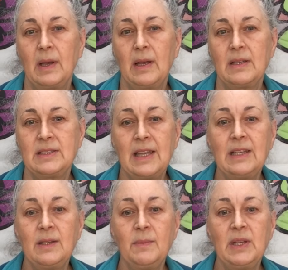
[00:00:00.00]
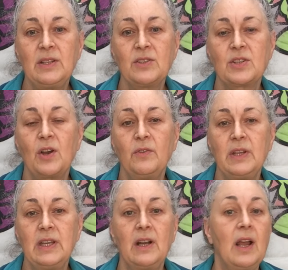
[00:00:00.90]
uh, centimeters over
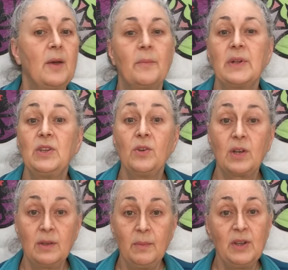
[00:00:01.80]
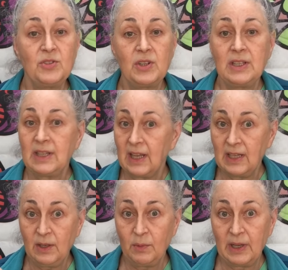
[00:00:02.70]
here, but you can measure it
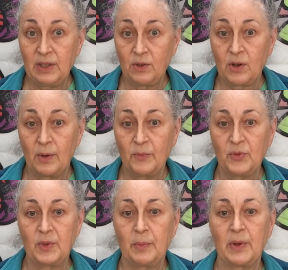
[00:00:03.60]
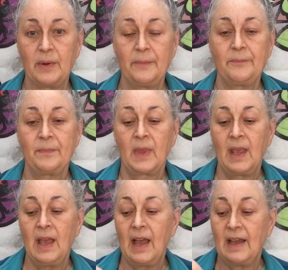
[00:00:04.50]
any way you're comfortable.
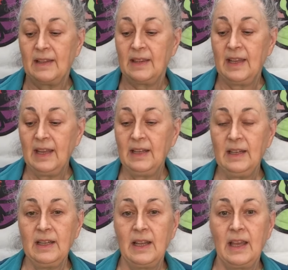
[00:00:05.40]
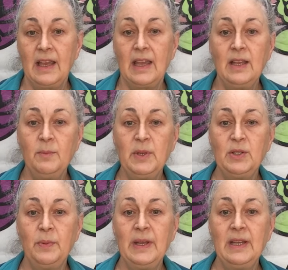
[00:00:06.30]
And then in
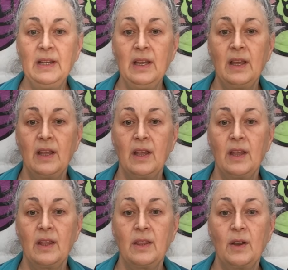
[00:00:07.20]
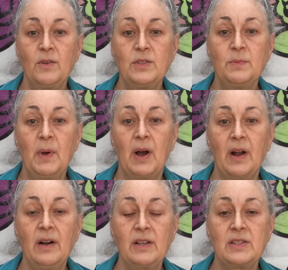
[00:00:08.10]
between those
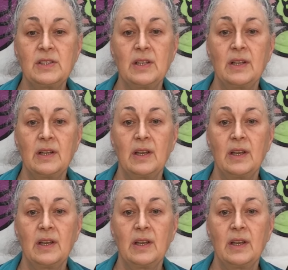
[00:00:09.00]
marks,